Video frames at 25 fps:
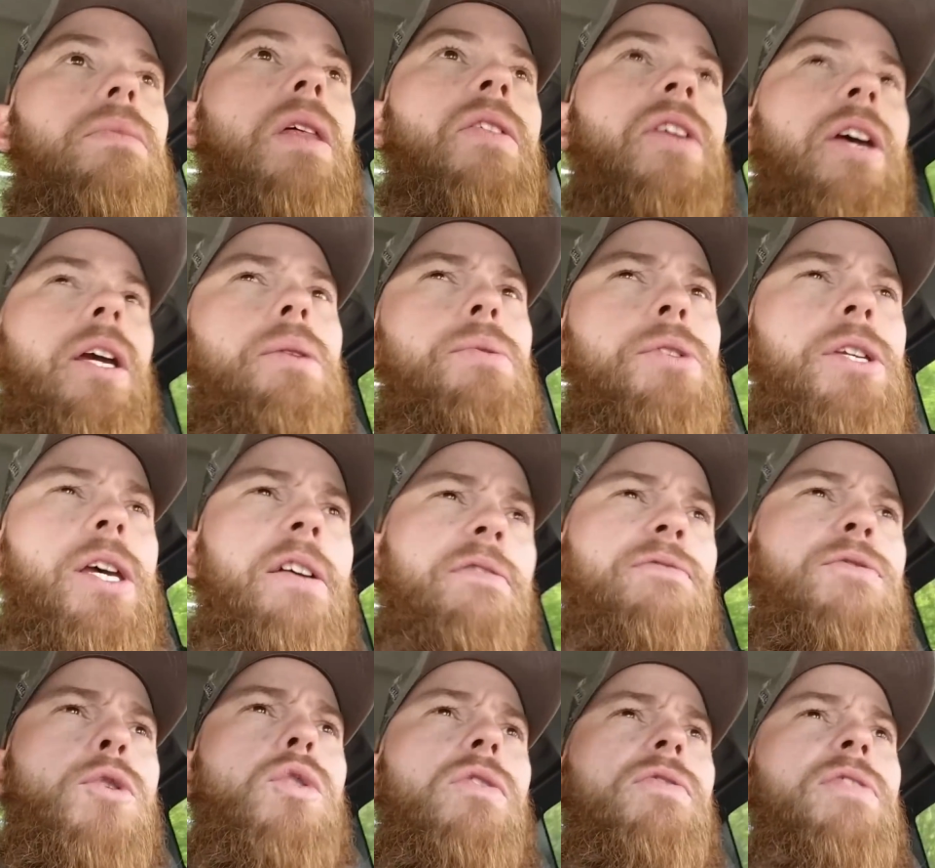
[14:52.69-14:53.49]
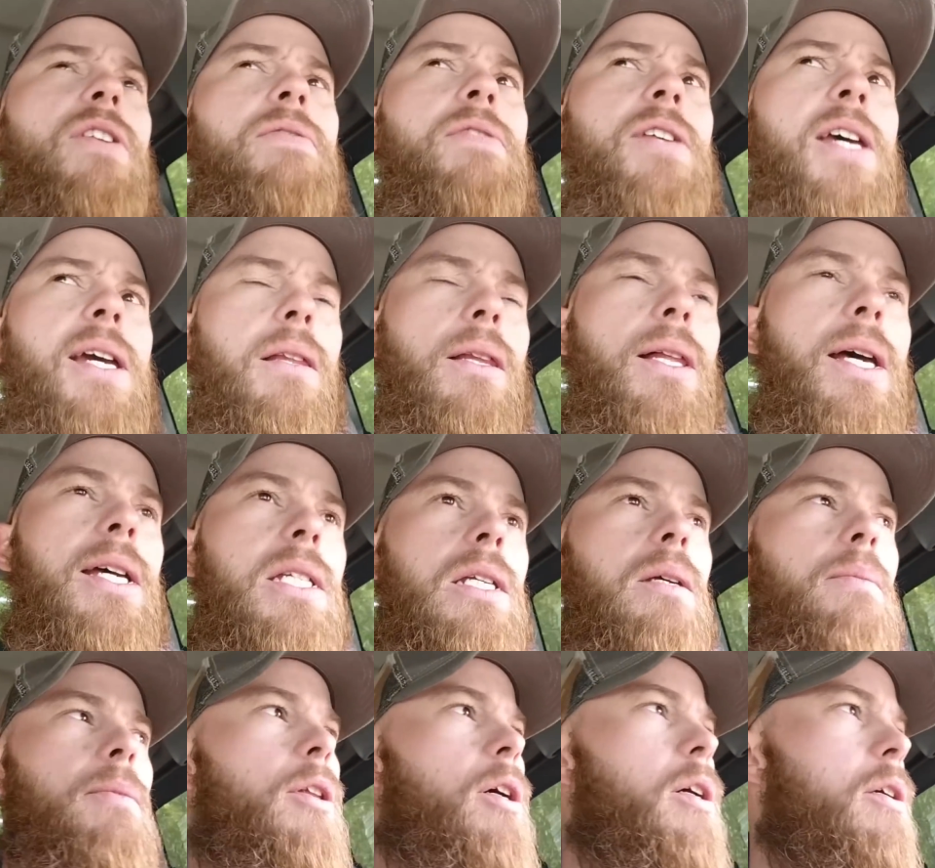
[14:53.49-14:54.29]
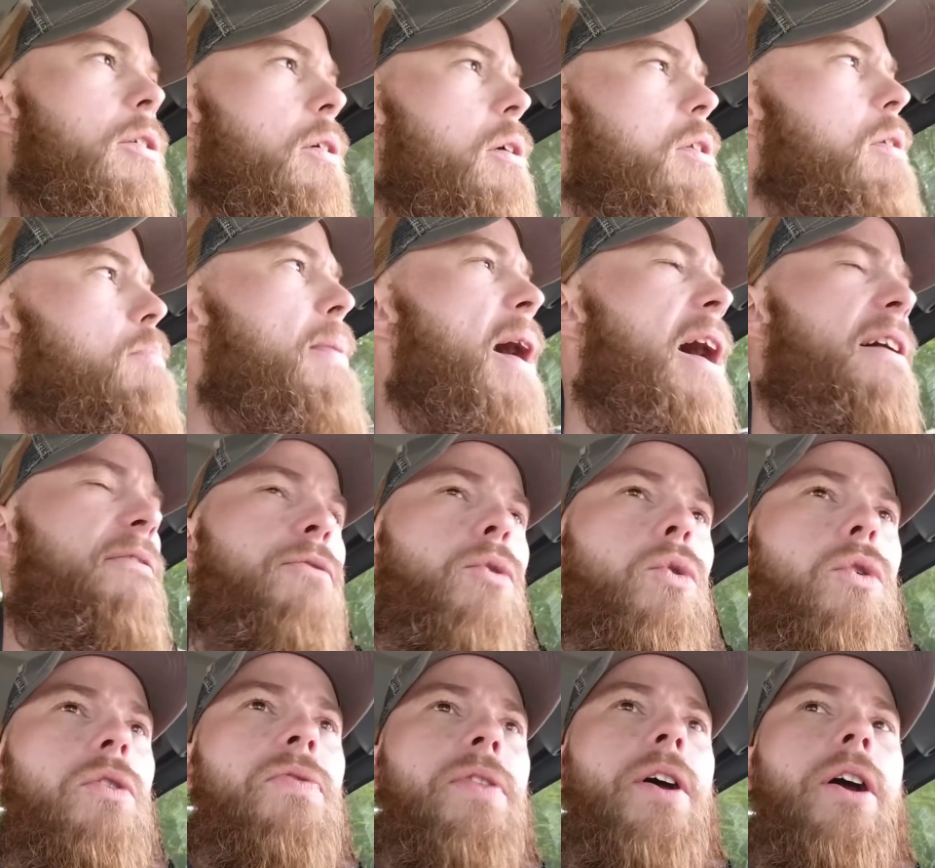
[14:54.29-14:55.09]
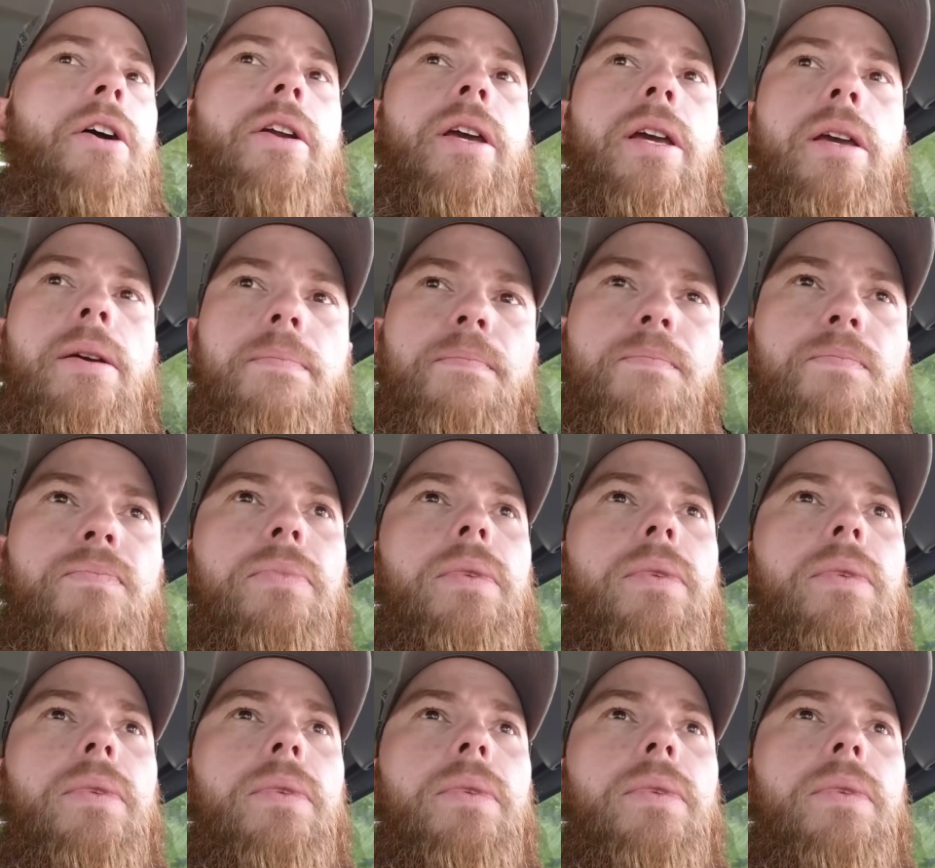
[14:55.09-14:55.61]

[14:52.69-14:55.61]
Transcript: I think it was like 4:15 last time I looked. So it's about 4:30